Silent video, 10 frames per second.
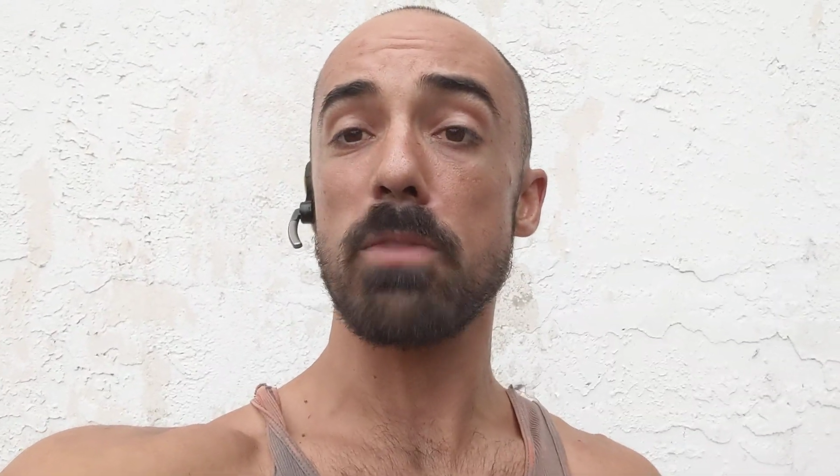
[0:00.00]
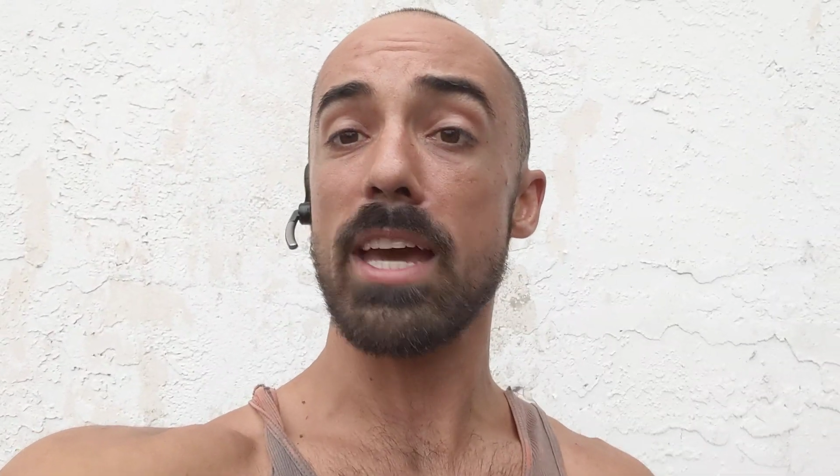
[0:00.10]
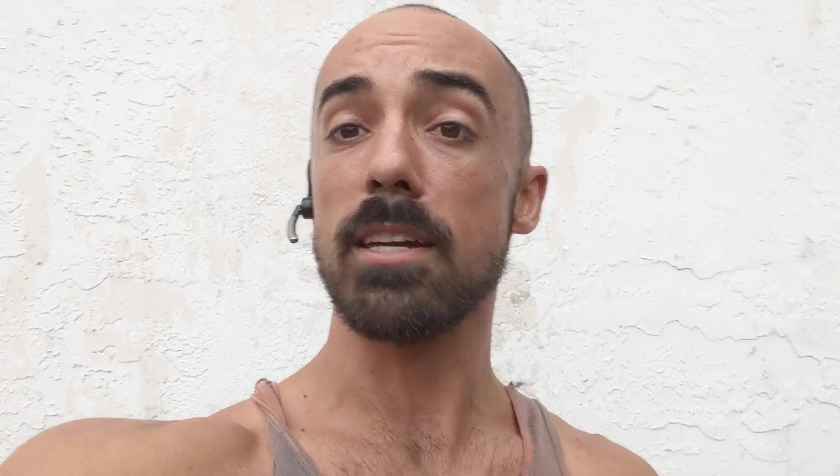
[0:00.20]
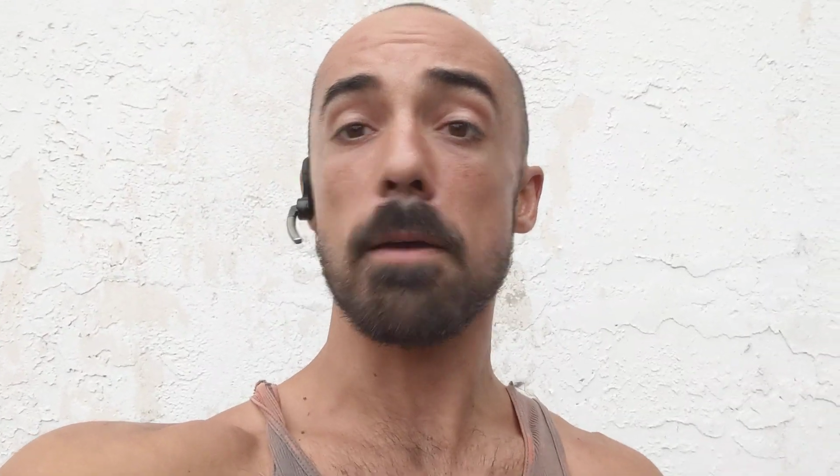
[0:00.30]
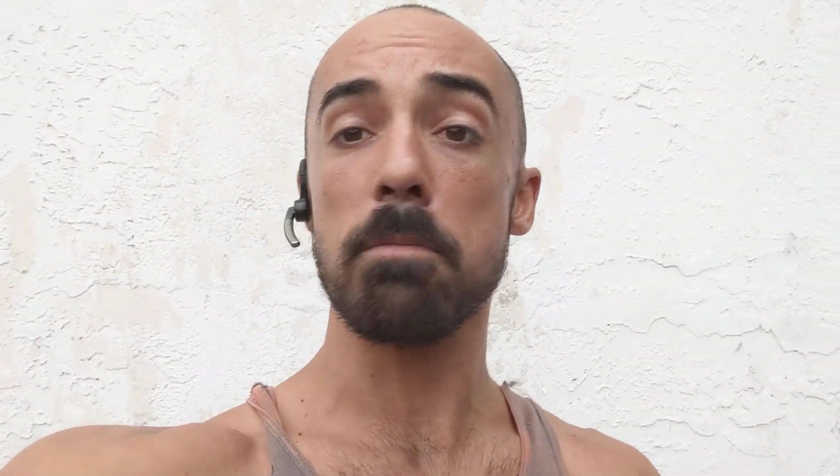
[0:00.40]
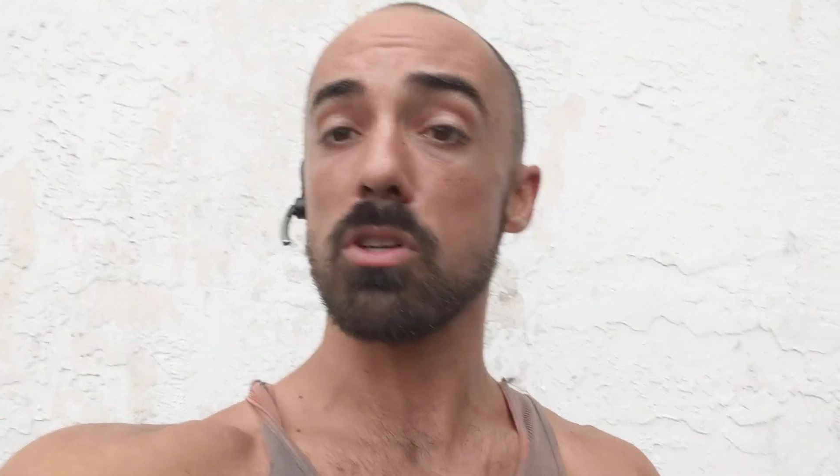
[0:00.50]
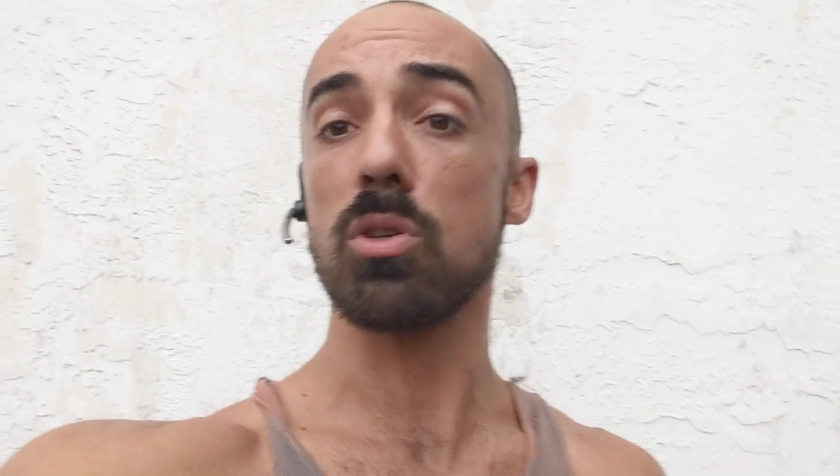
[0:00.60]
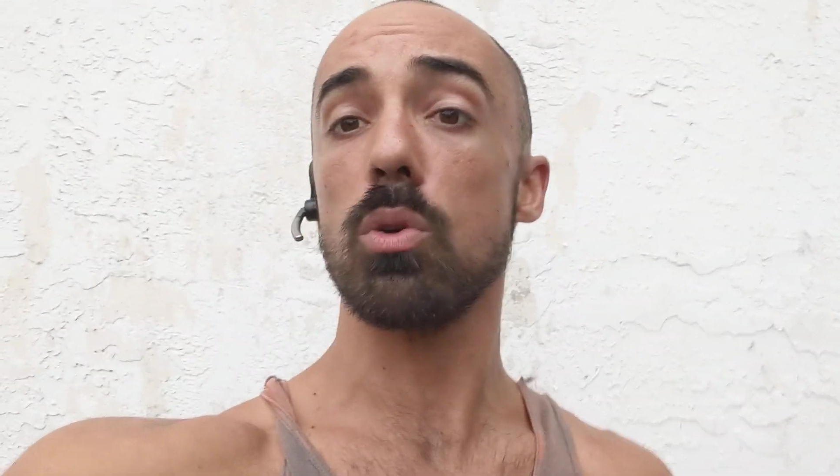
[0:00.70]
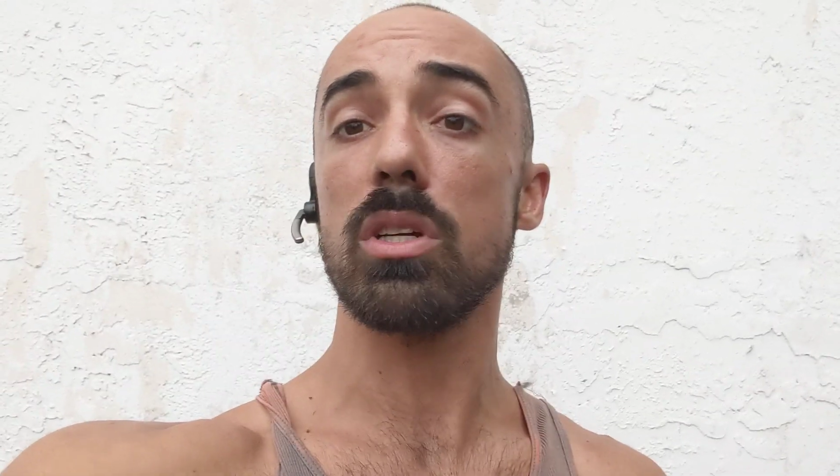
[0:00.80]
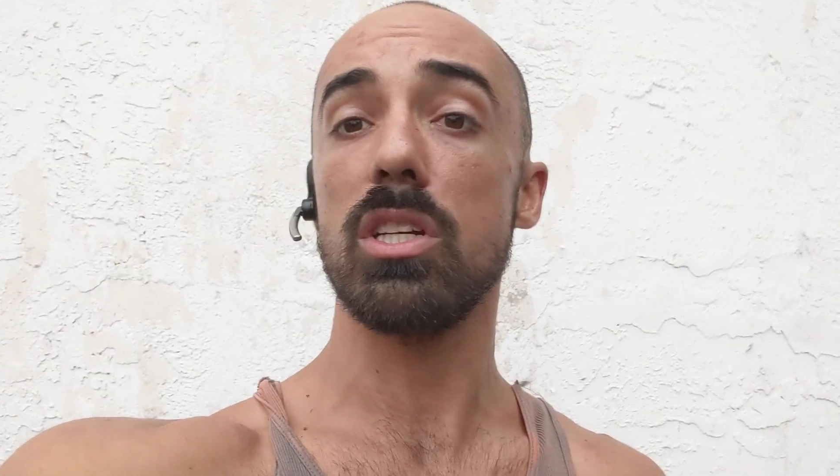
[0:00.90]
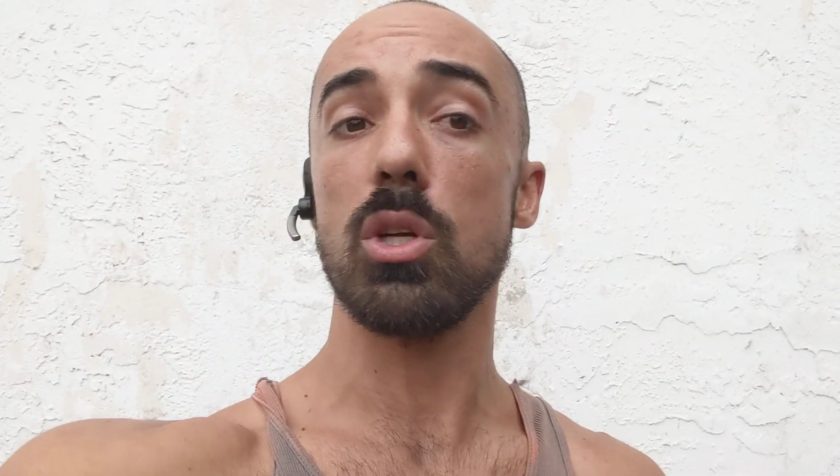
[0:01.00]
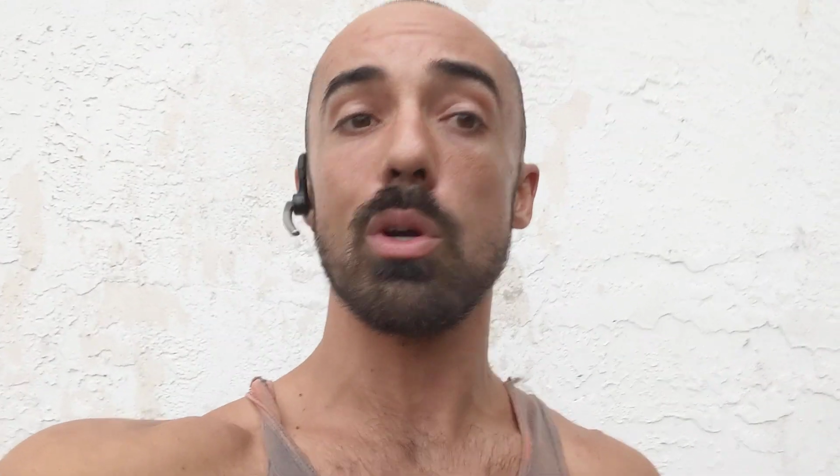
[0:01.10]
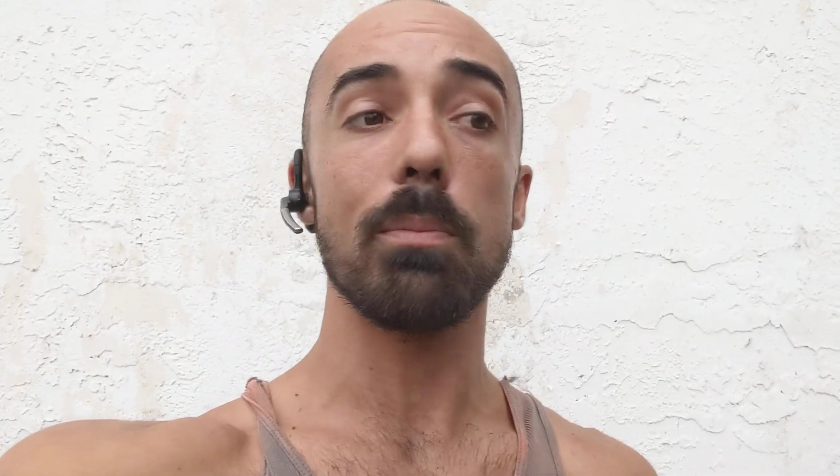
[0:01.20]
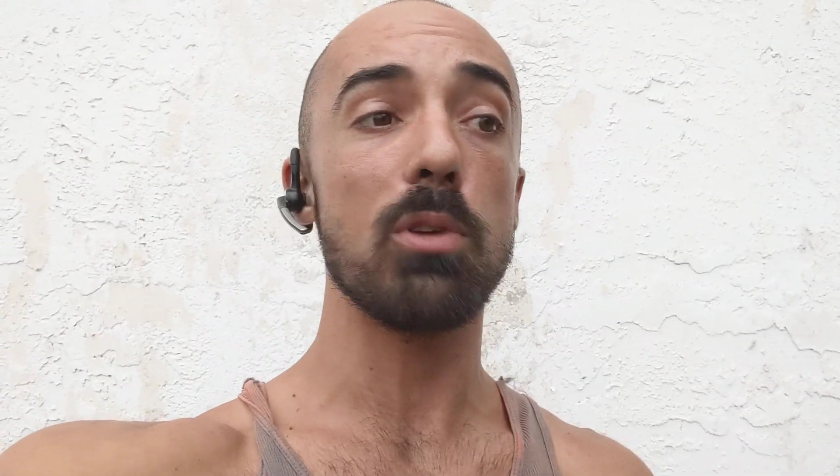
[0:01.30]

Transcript: that a middle schooler could do it.